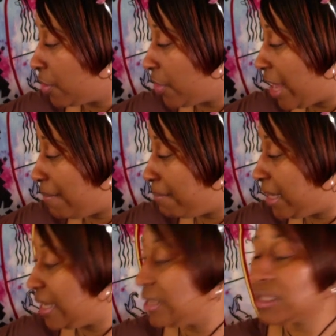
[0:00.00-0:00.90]
That
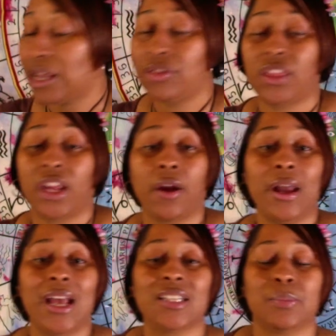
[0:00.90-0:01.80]
means that there
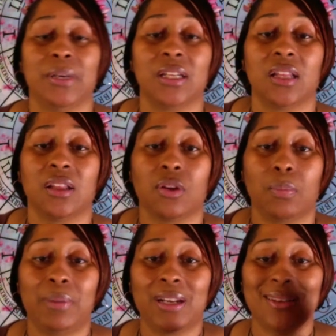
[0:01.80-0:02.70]
has been a little
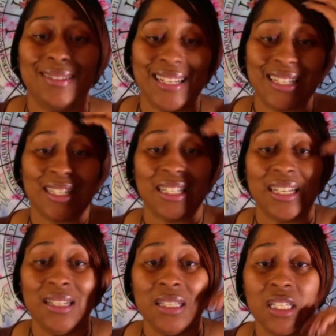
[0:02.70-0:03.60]
bit of
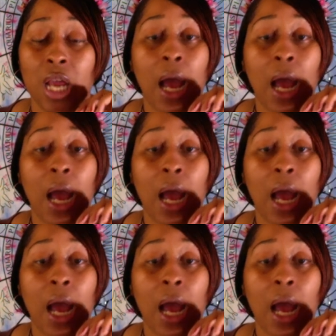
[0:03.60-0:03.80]
distance.